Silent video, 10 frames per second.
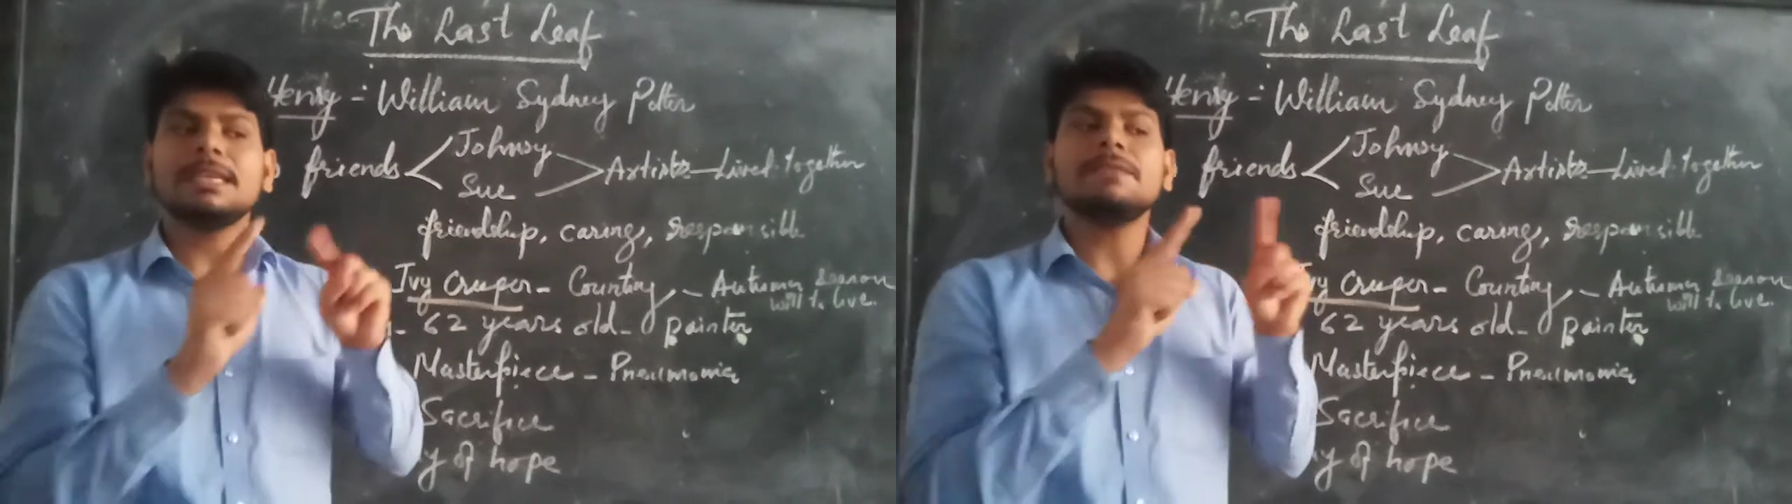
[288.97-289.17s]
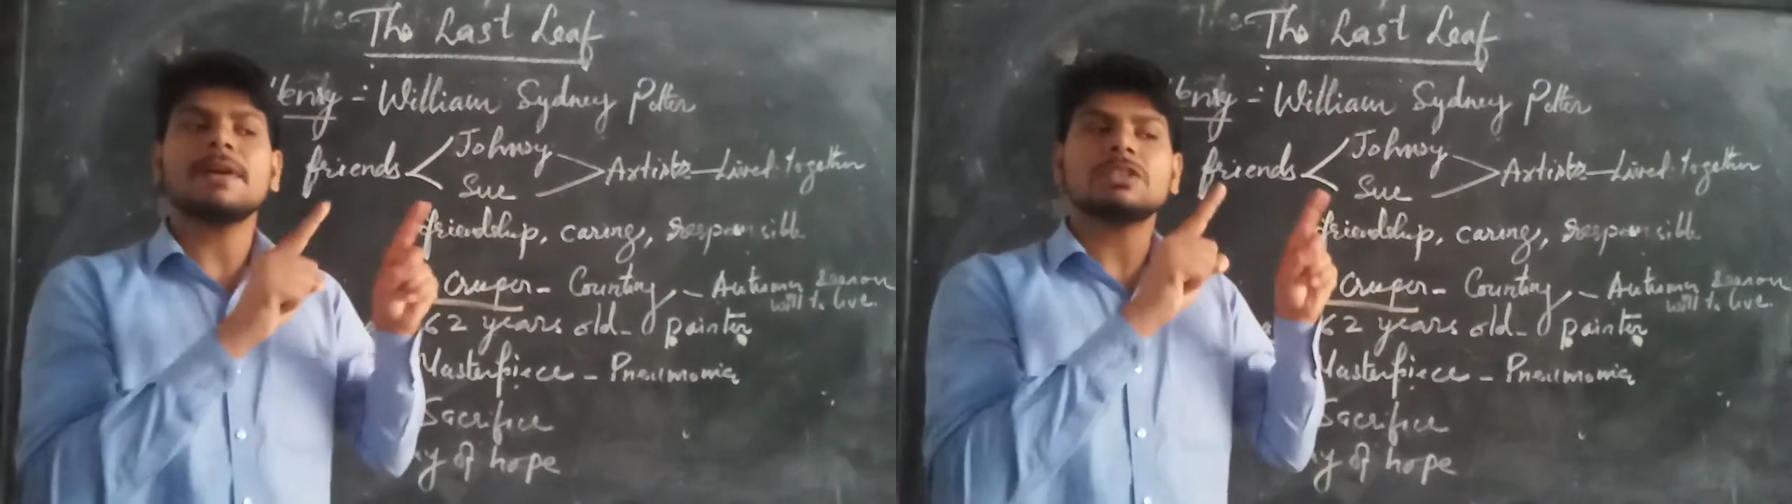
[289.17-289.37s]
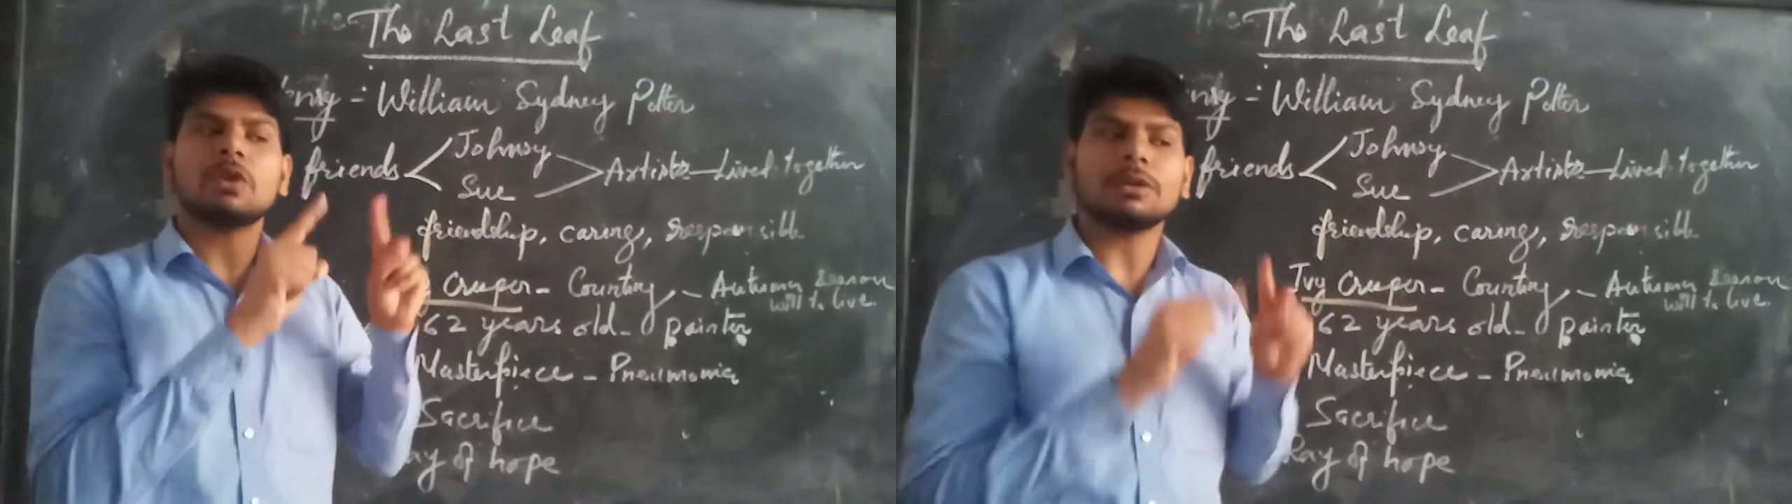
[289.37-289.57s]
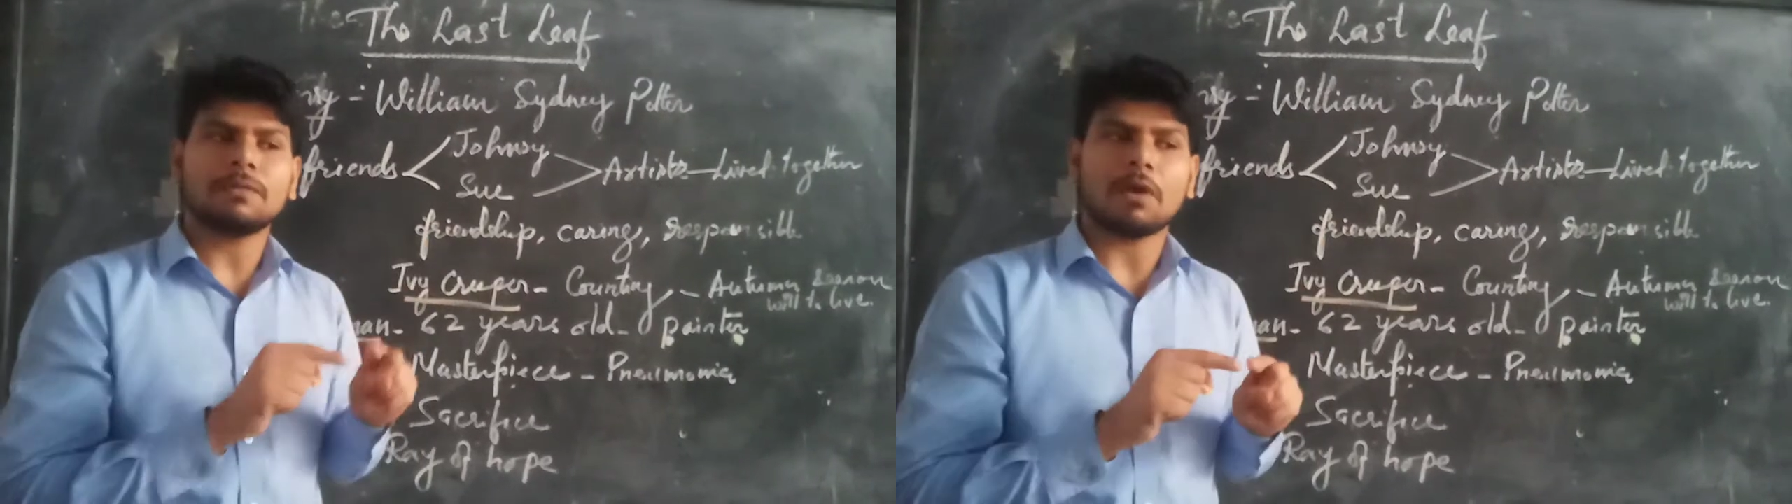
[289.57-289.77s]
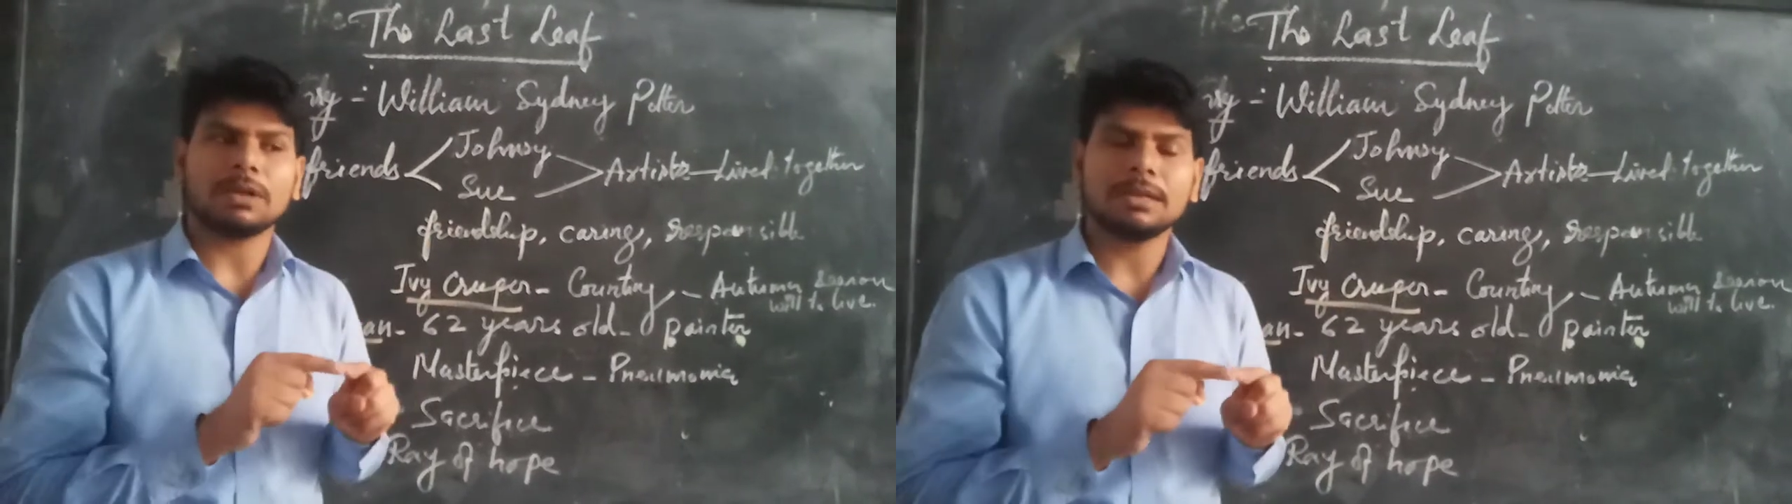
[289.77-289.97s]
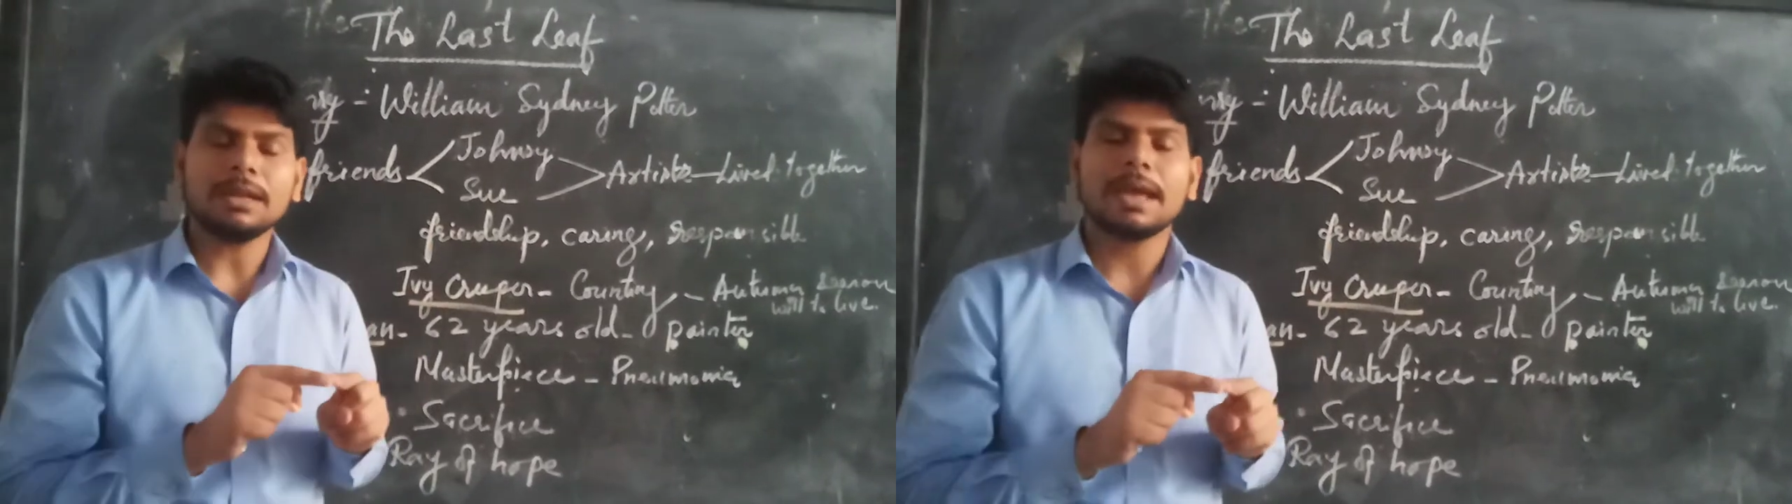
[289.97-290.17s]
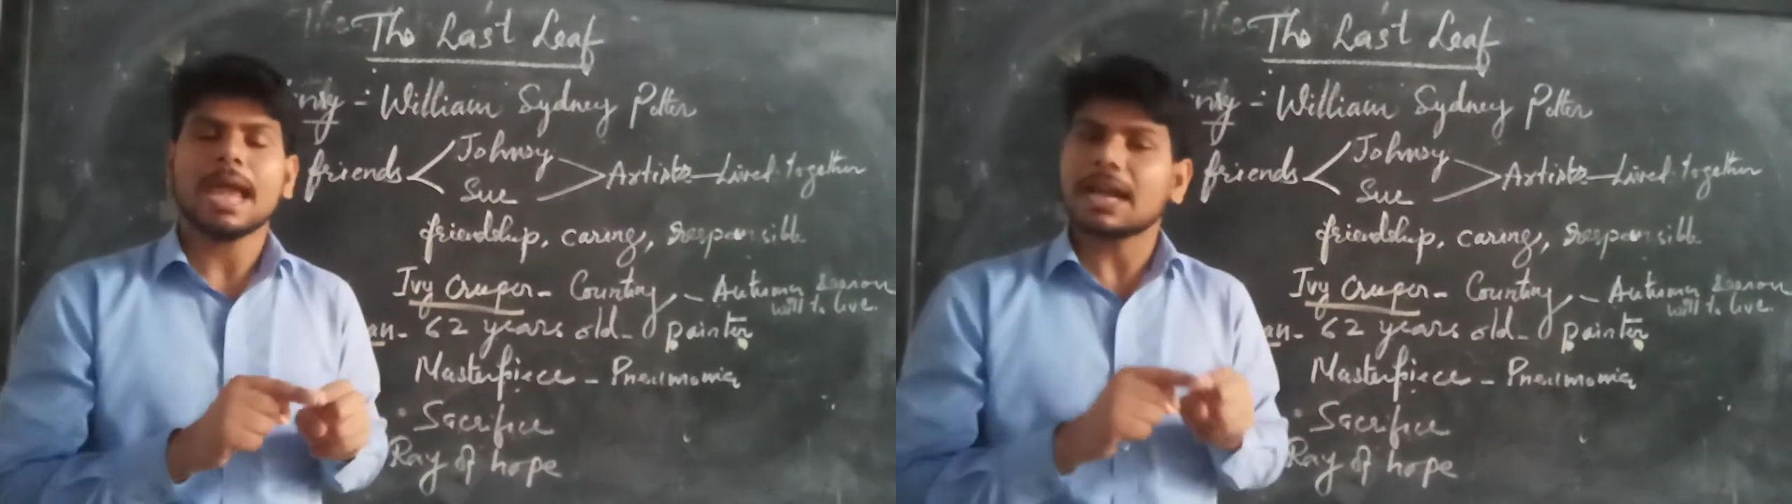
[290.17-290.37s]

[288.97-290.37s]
leaf had not fallen.